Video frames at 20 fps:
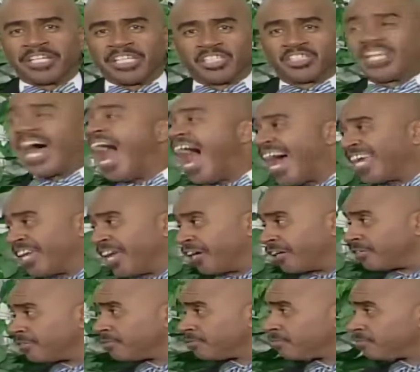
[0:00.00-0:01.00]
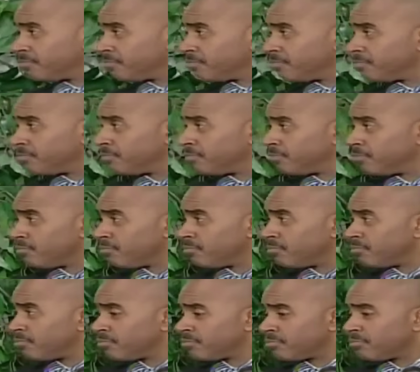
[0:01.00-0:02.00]
But he's dying, shall be
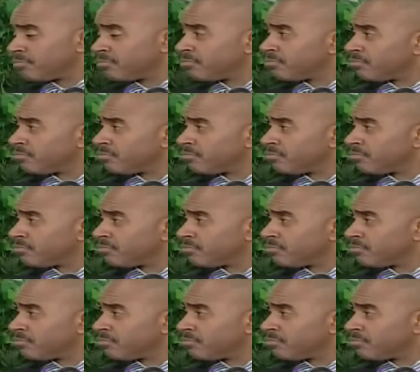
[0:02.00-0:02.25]
damned